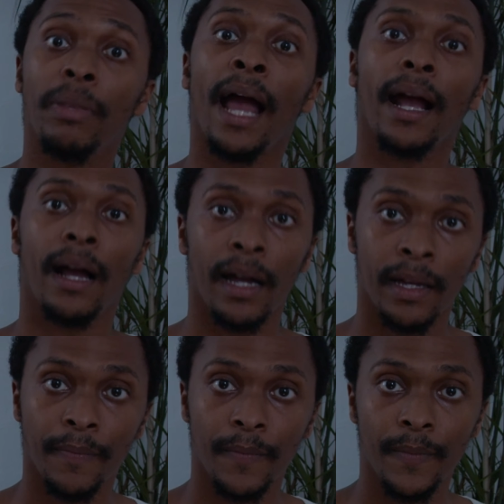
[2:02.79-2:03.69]
black
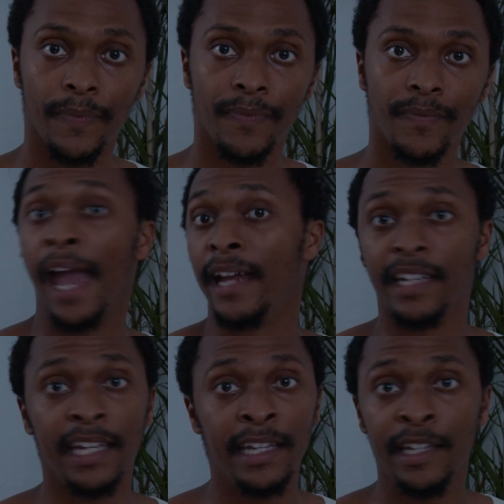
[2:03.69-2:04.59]
guy. And
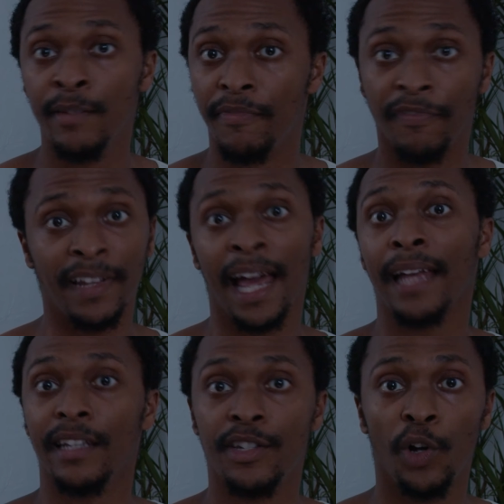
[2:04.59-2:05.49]
he
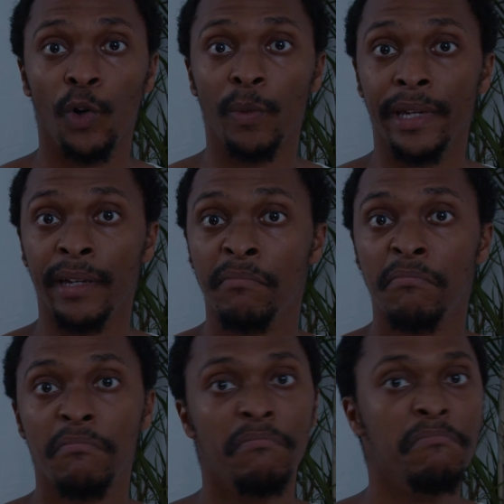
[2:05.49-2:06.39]
flatly told me,
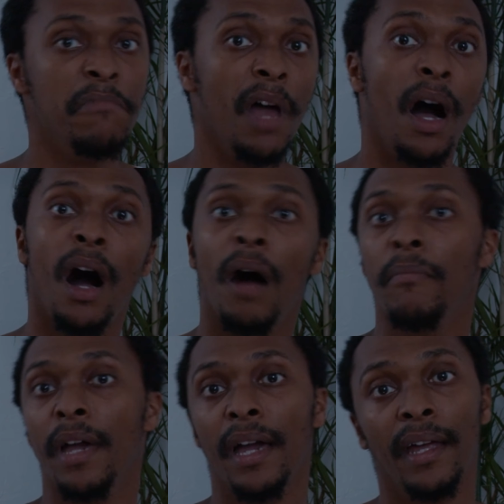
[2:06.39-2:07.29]
"Nah
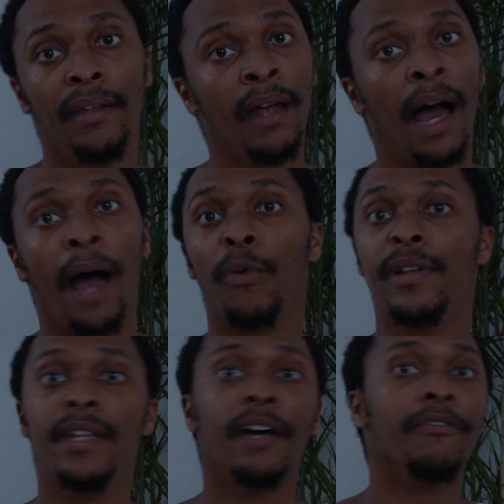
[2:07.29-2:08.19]
man, I would
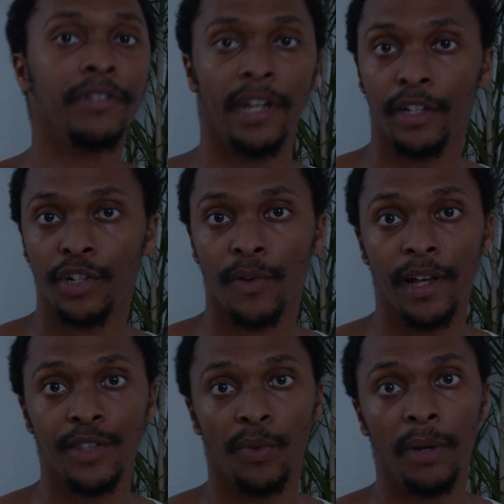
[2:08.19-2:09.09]
never date a
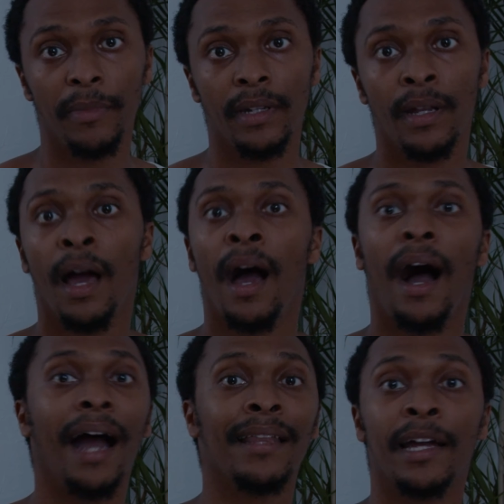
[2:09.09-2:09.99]
trans woman.
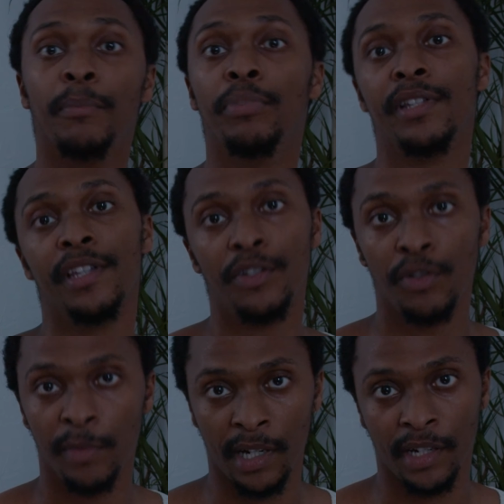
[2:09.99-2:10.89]
I like pussy
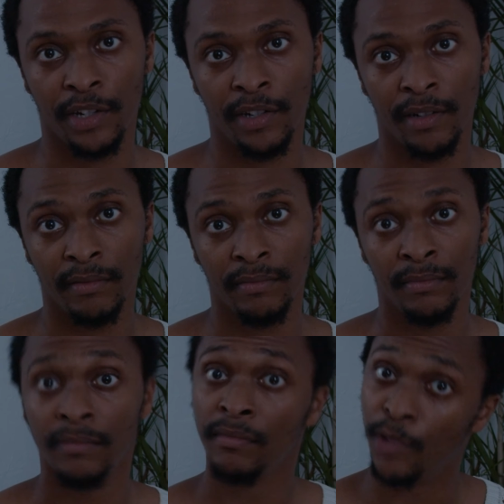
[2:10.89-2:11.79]
too much."
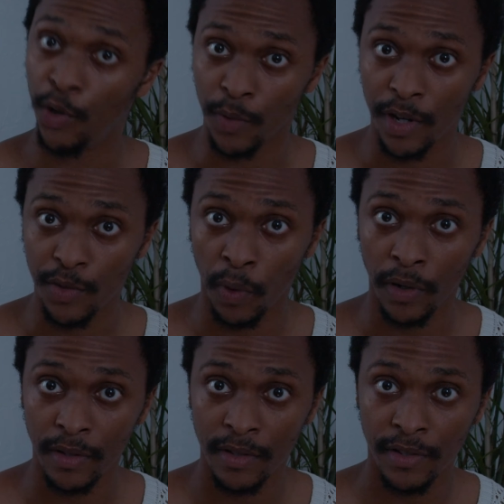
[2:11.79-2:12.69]
Those were his
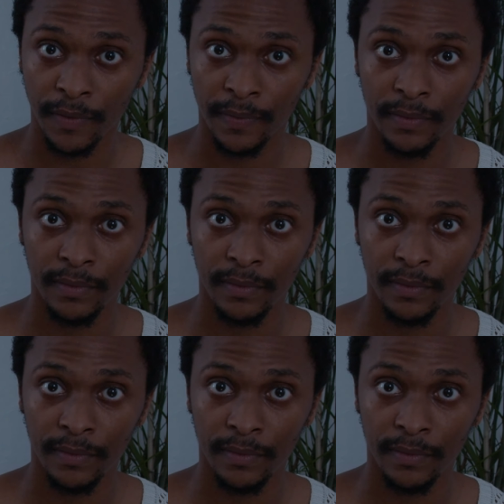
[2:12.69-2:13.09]
words.